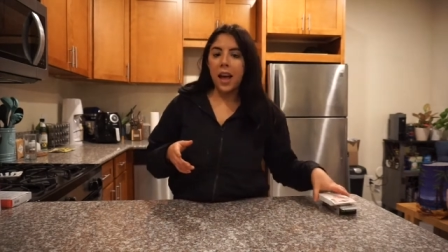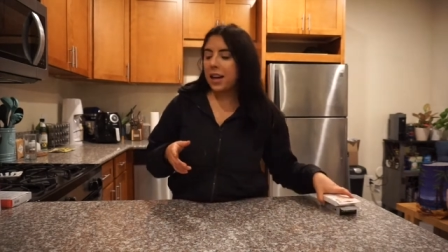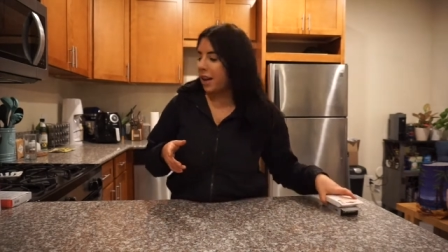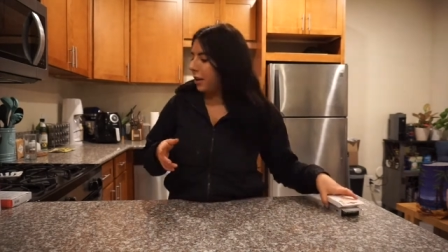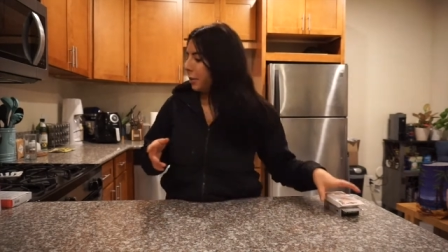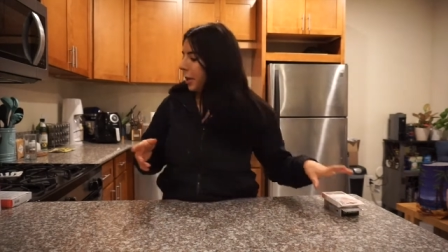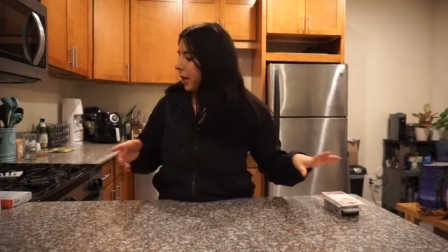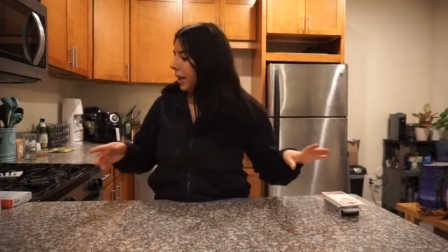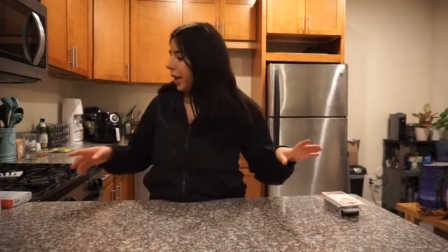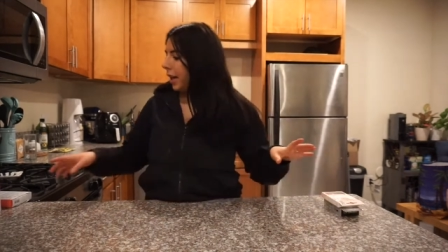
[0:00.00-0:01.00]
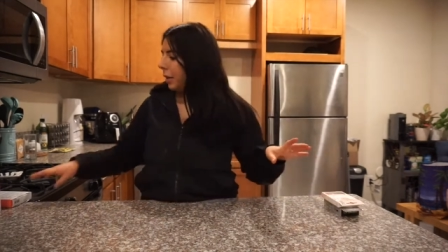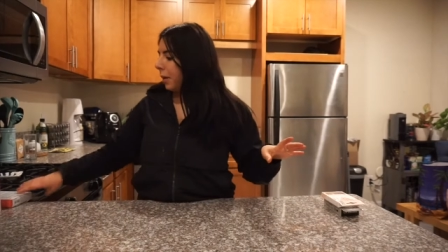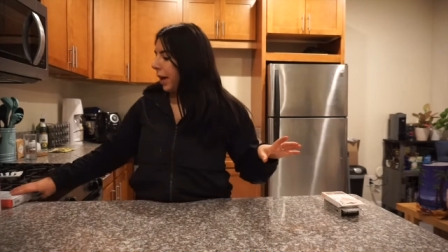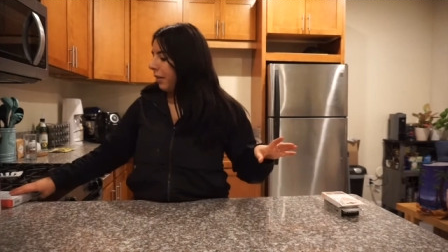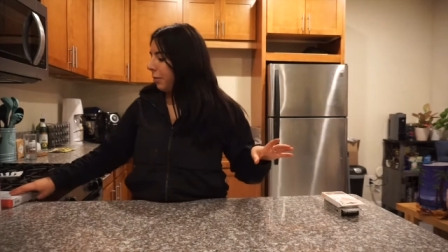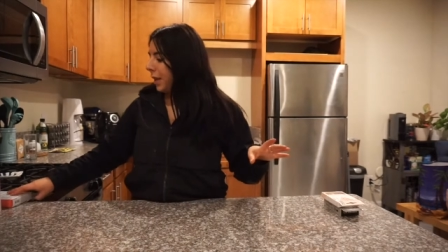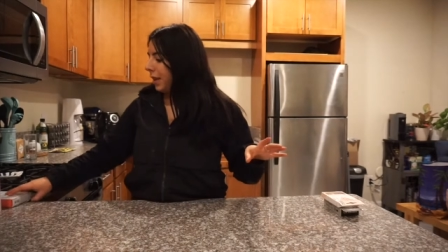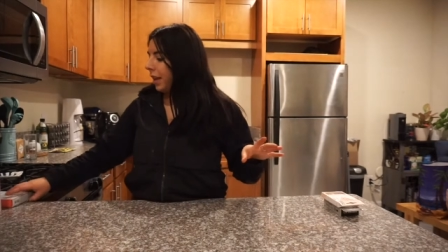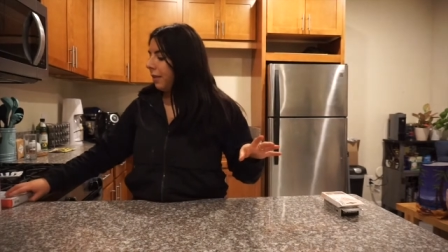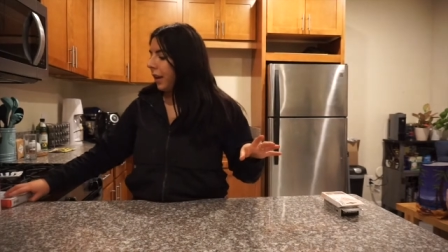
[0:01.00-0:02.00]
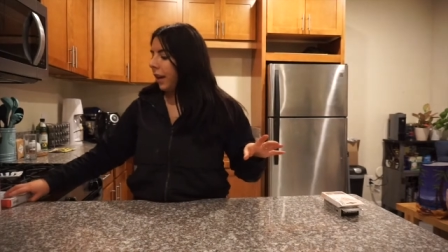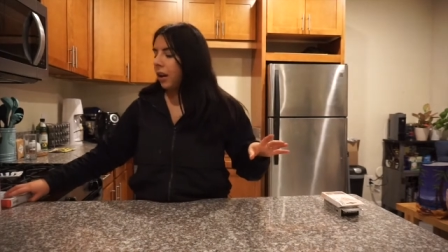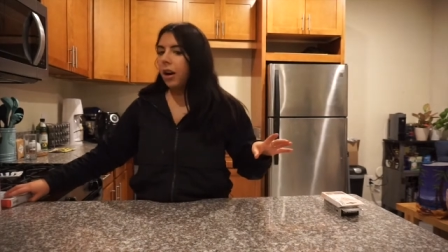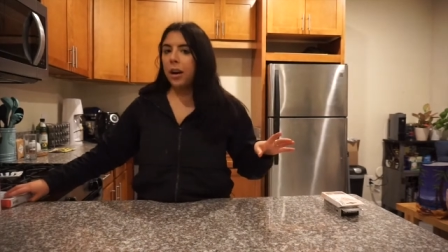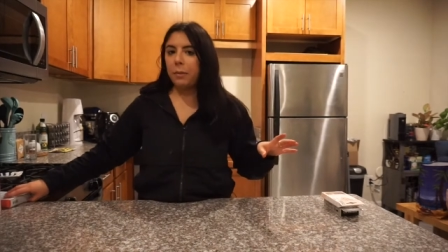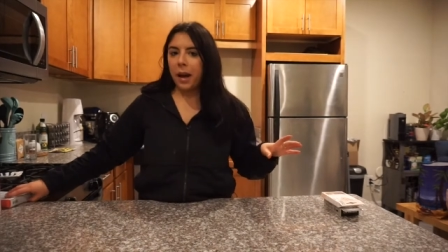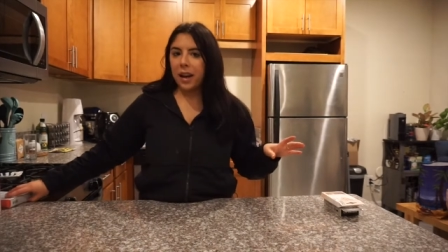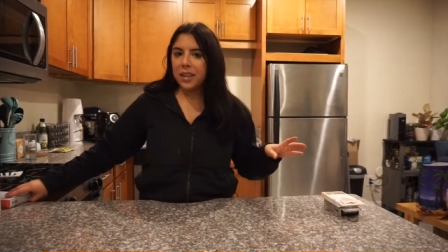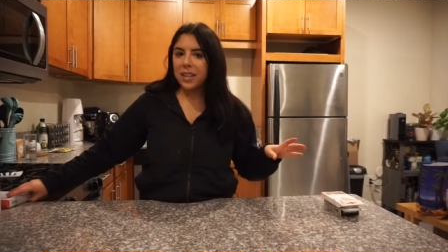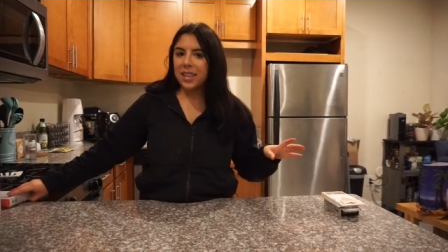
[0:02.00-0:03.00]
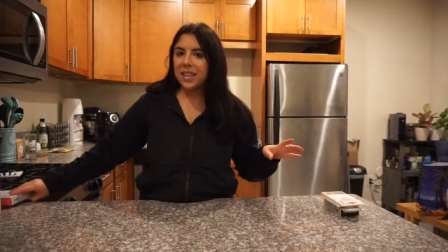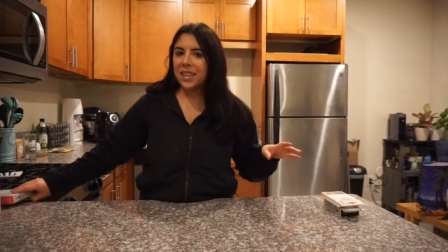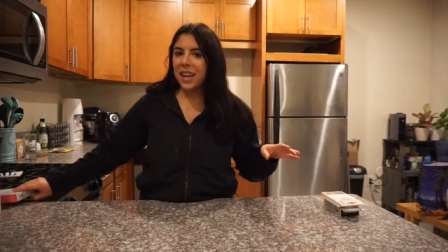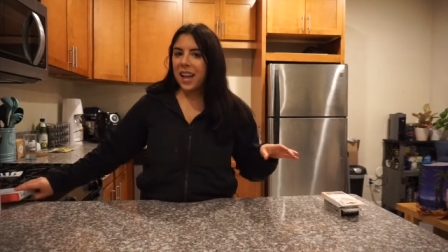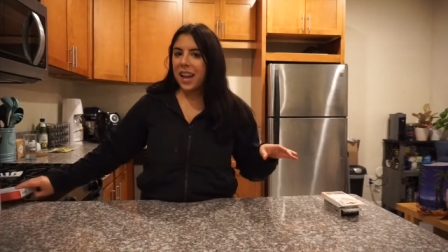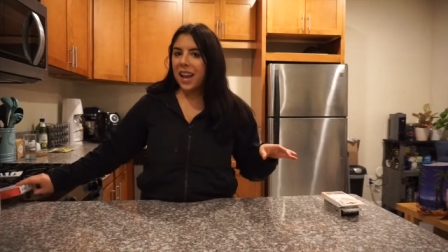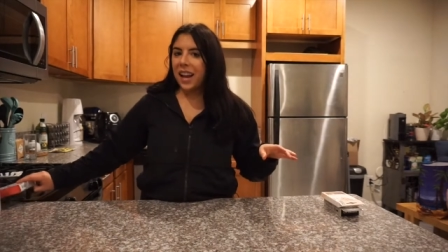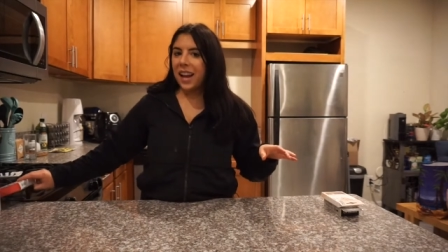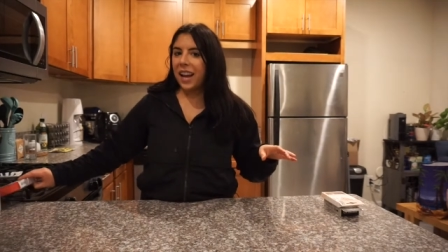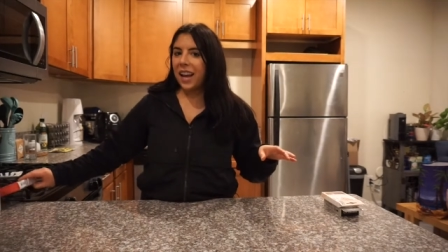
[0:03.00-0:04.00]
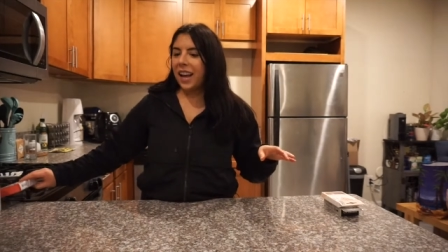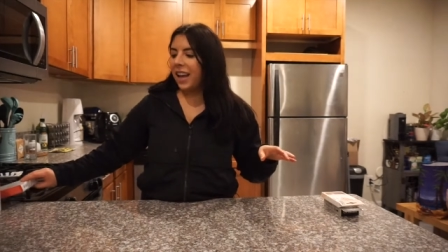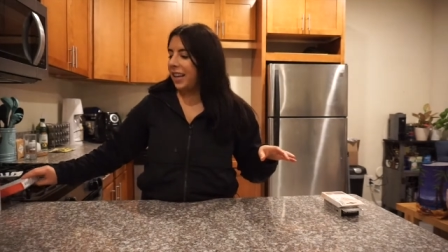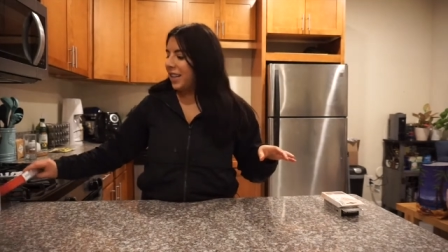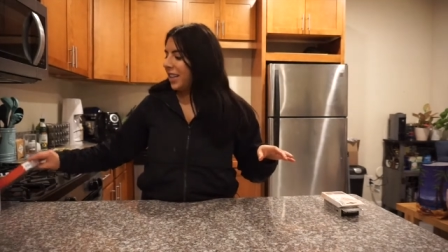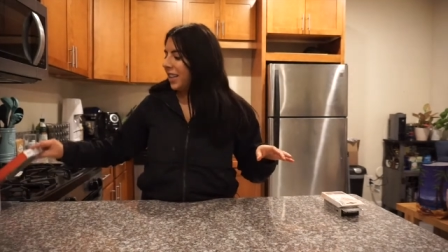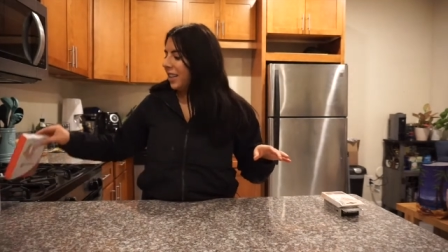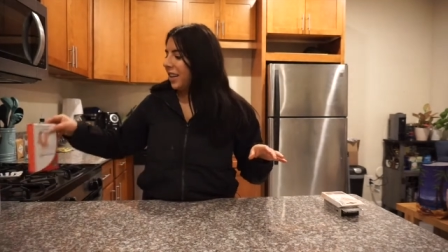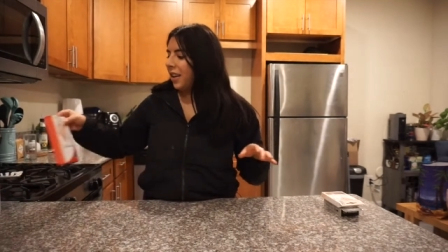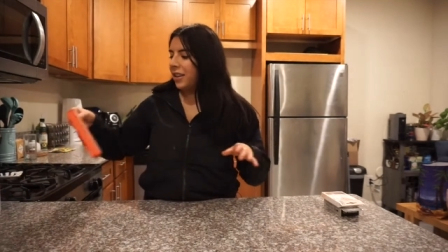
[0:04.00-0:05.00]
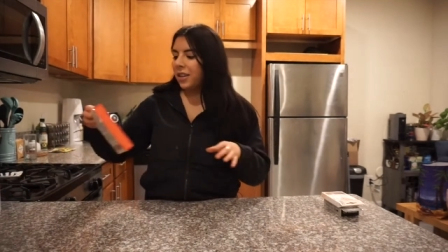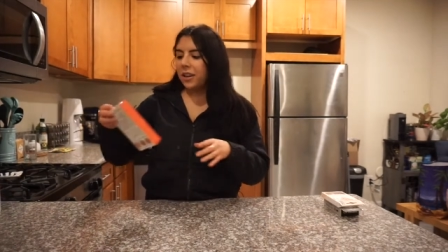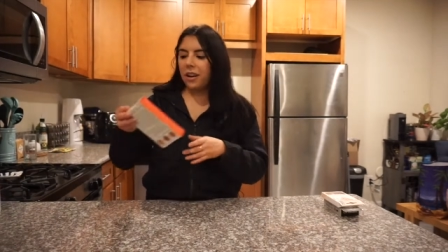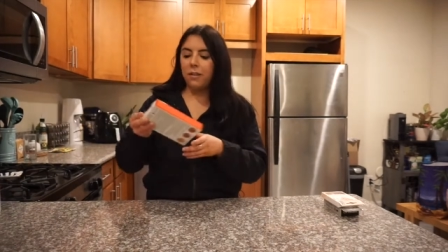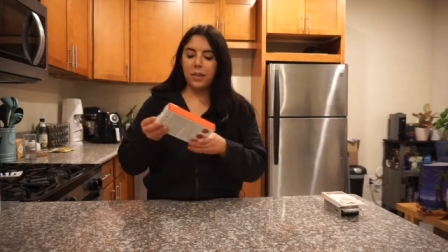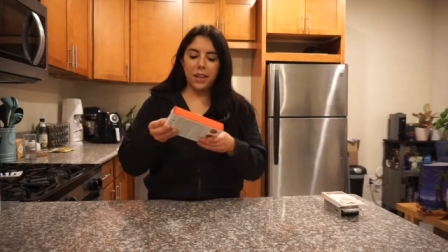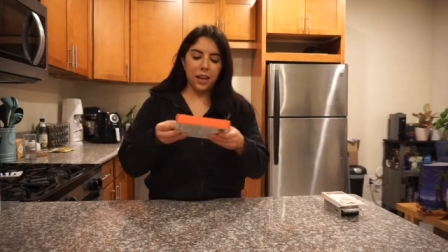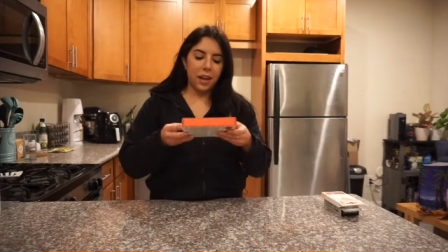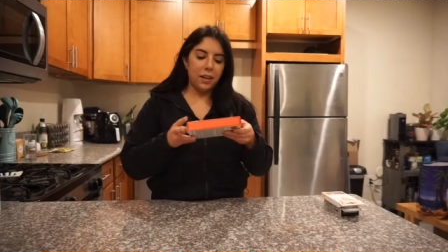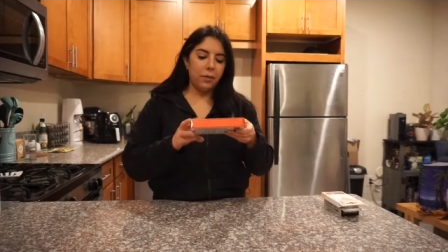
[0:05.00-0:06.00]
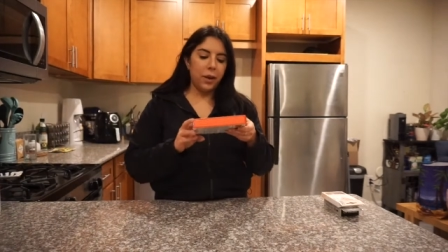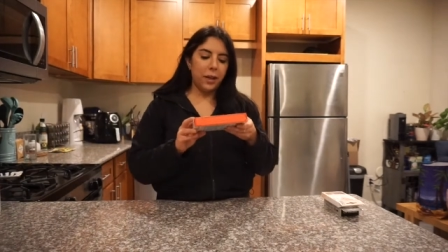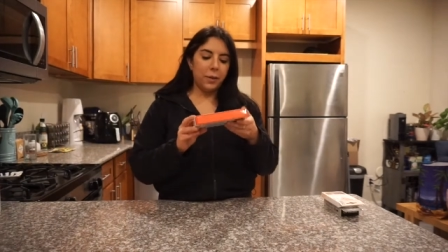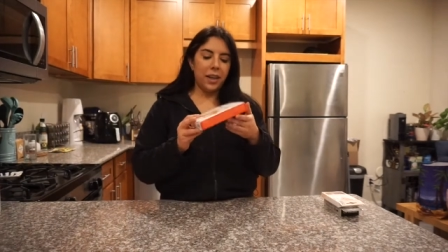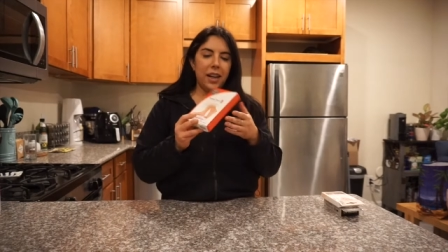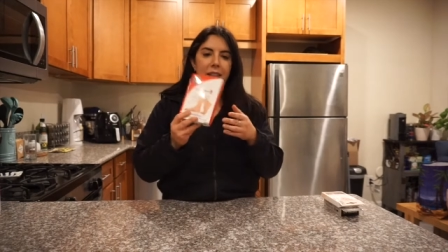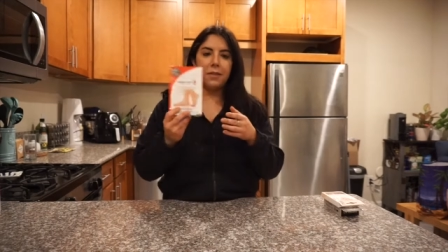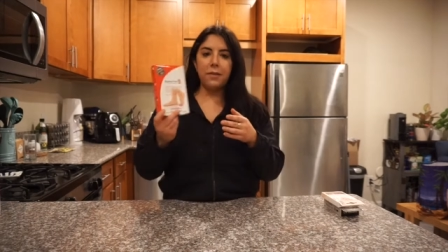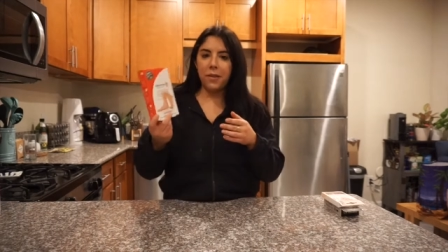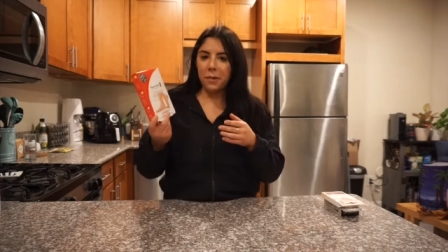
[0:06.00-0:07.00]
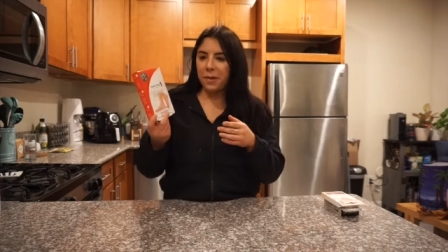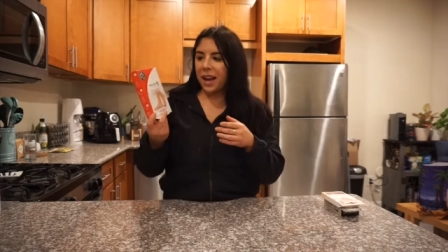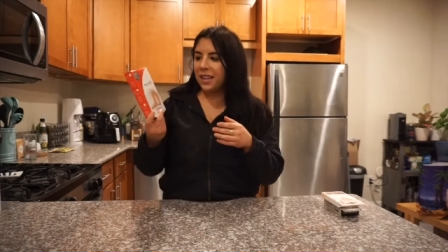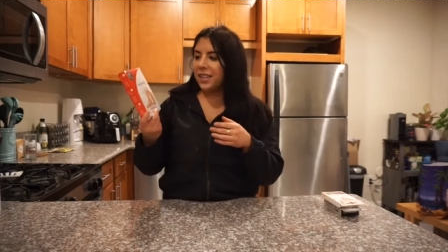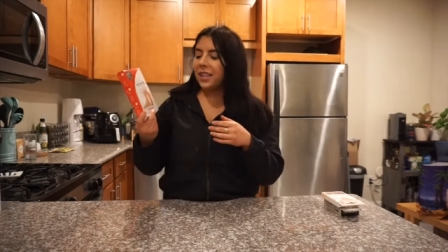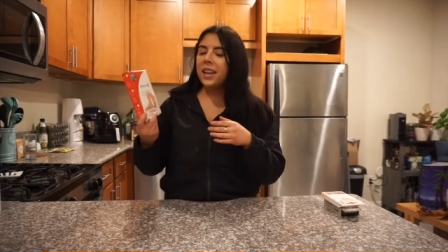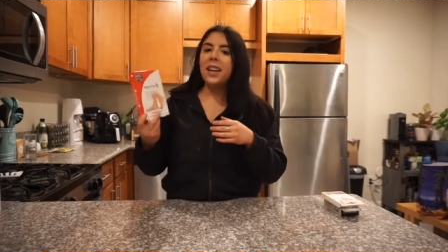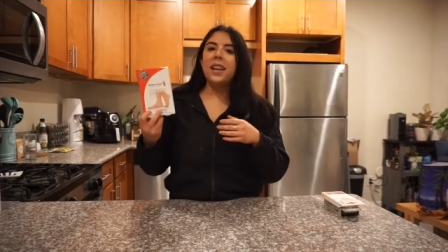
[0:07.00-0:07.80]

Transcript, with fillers: Another beauty item I've been loving are masks and I'll start off with the kind of weird one is a foot mask.